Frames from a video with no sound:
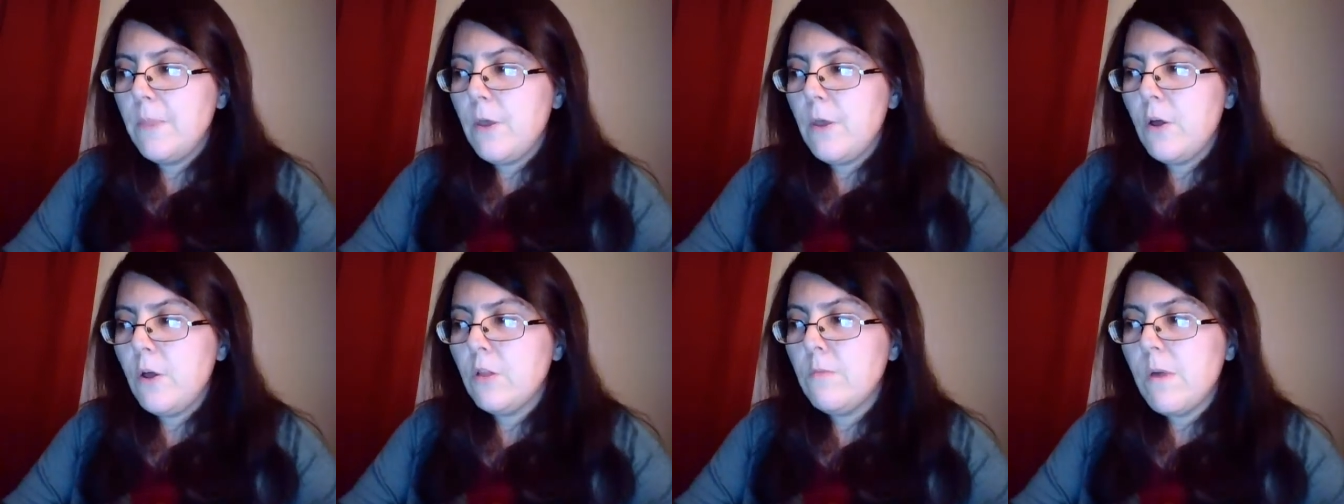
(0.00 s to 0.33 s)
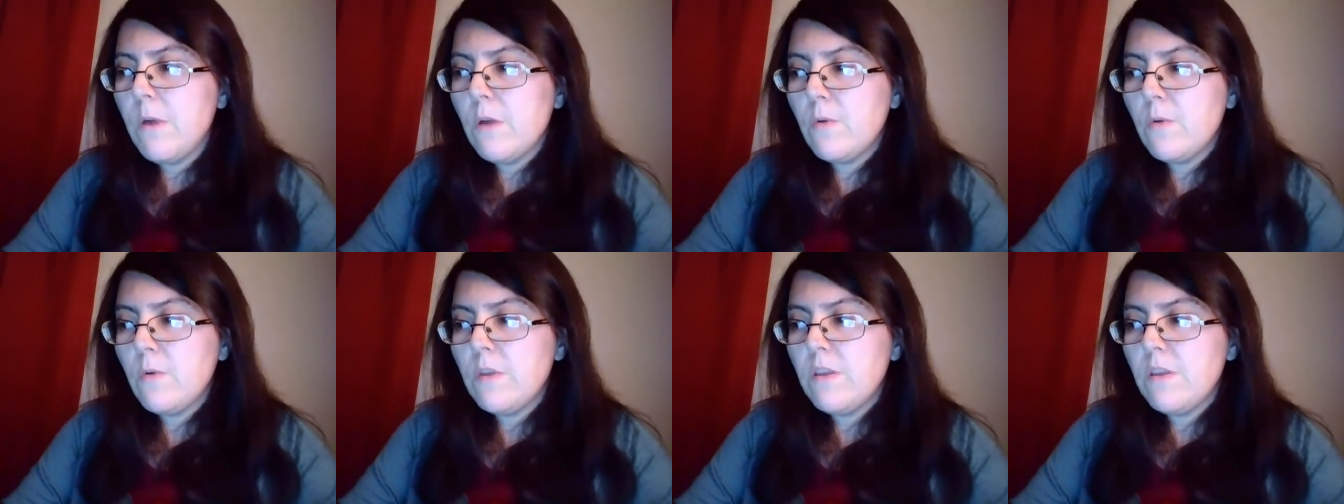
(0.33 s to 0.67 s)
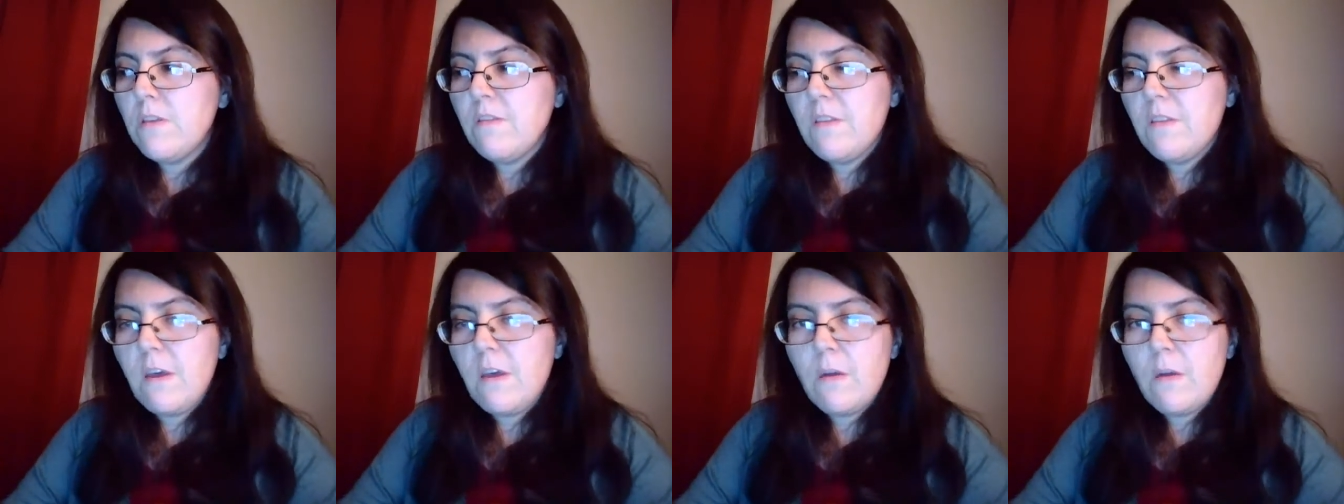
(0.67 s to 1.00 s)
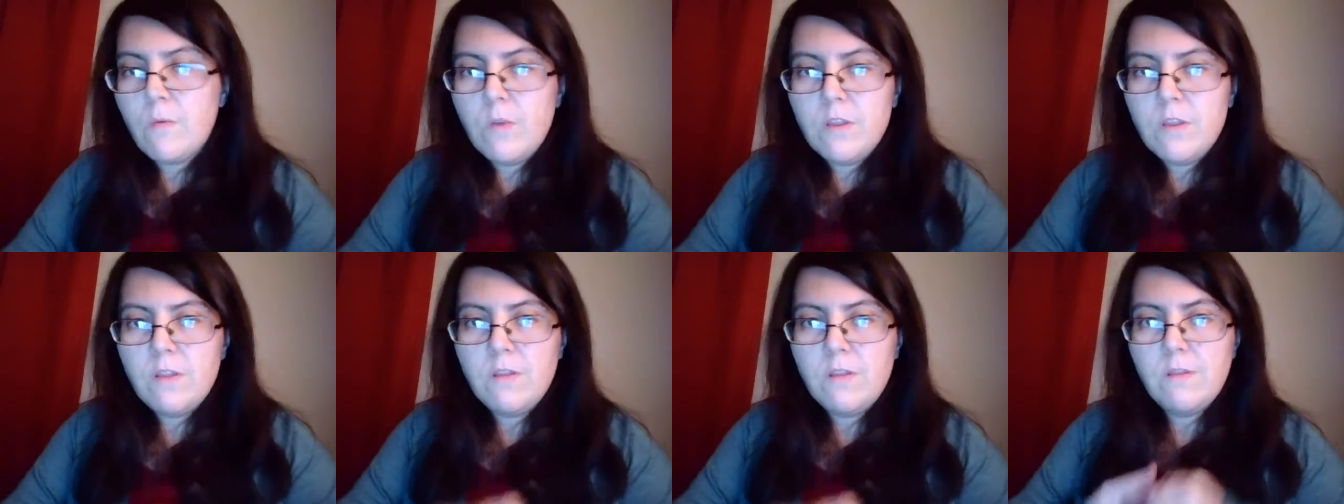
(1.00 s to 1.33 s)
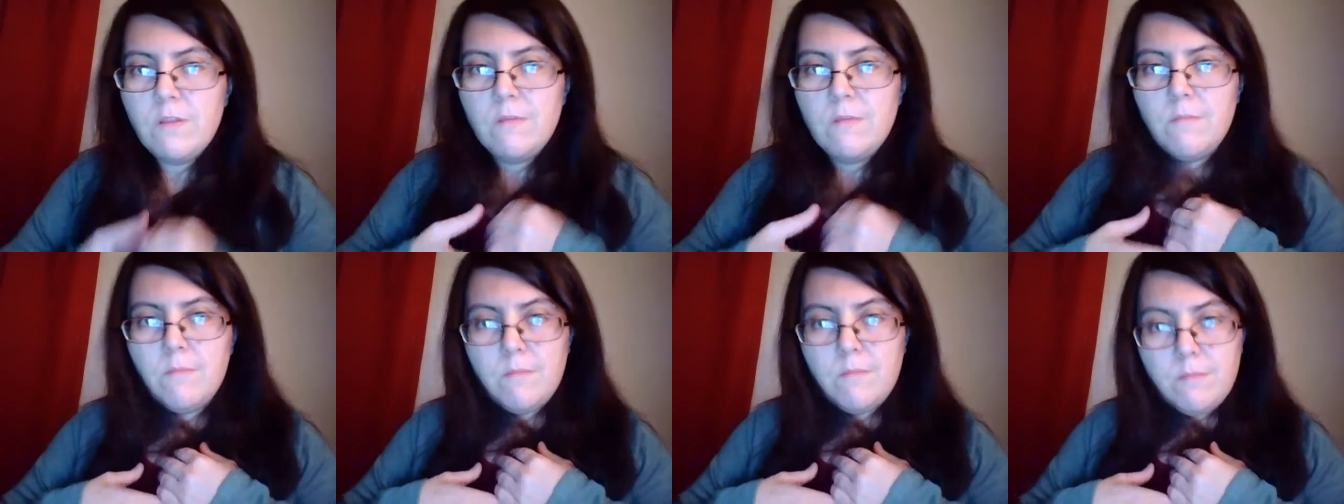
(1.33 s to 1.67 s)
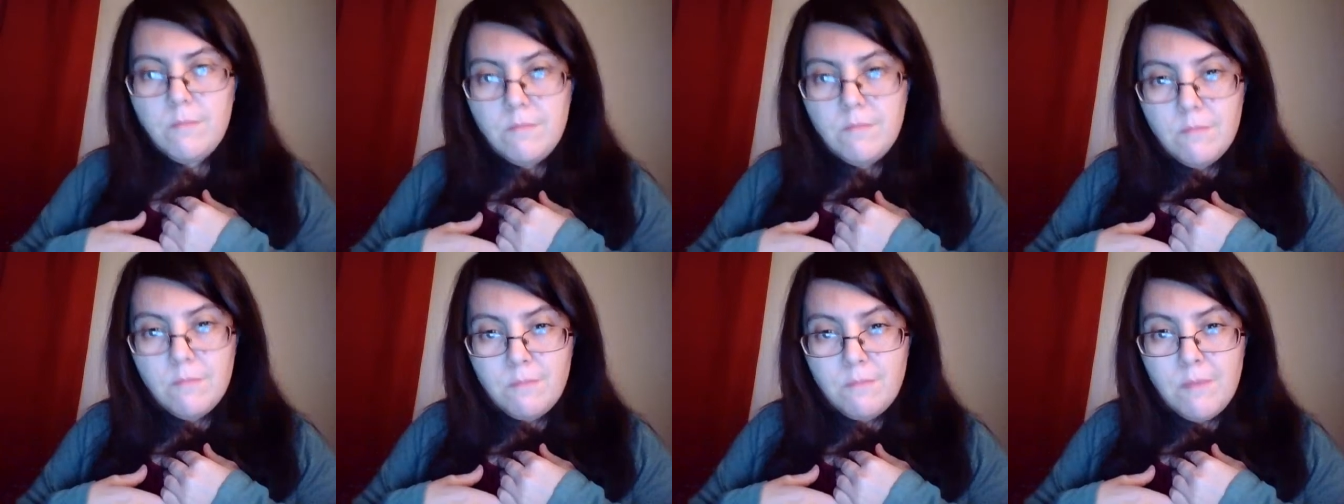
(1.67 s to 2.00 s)
All my readings are written
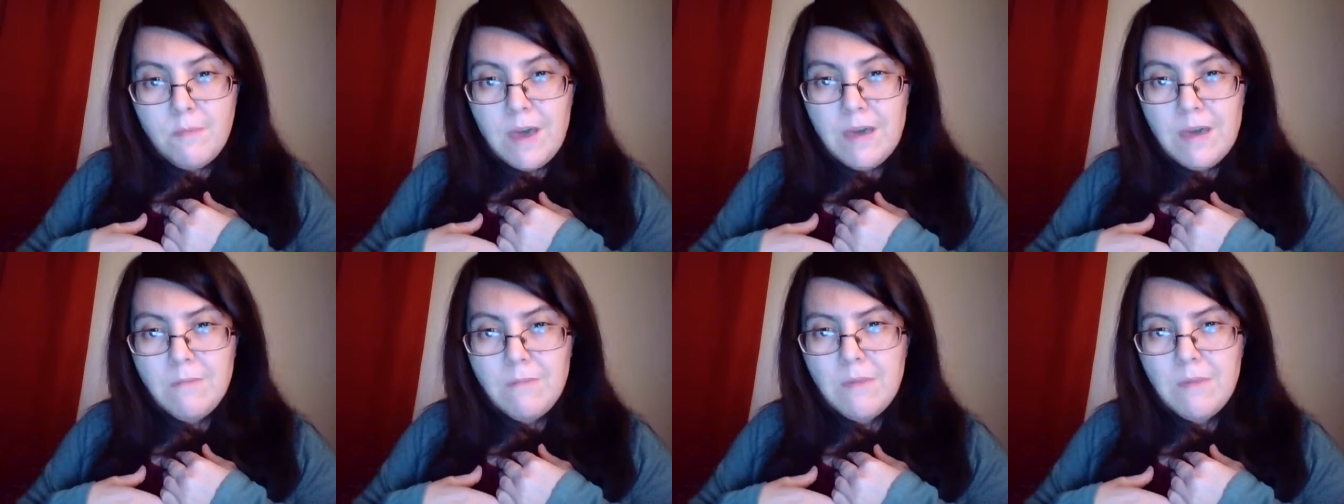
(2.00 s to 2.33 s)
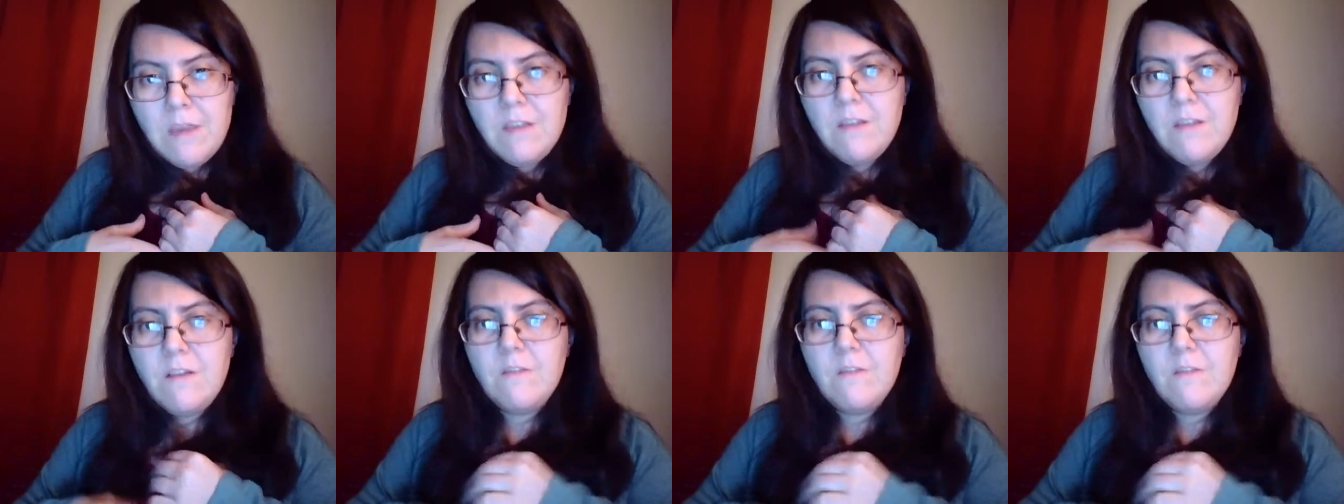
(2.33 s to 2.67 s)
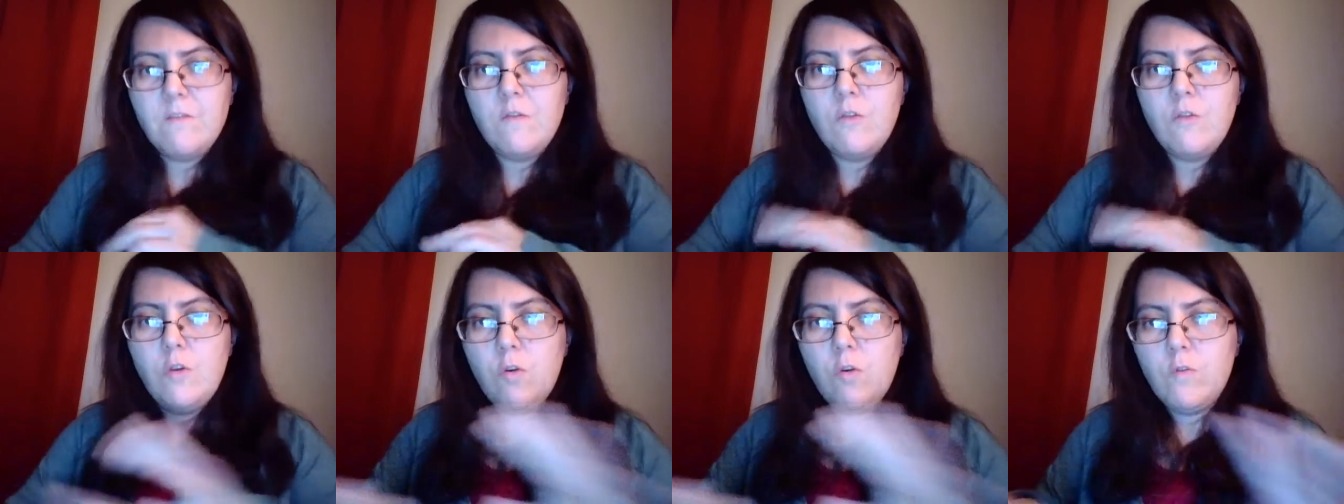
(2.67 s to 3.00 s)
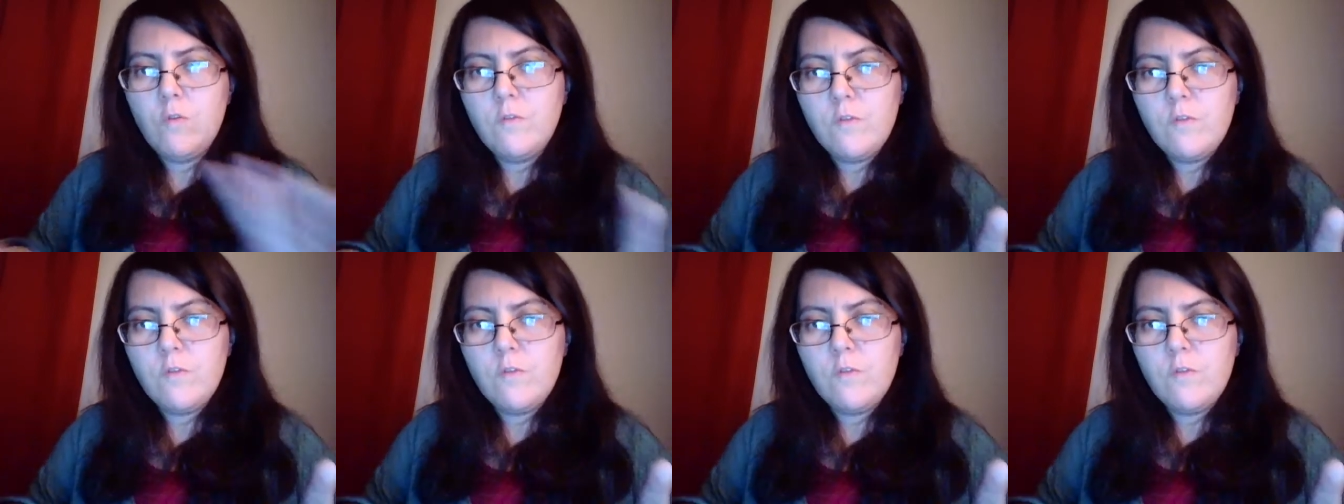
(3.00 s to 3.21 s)
by me. There's no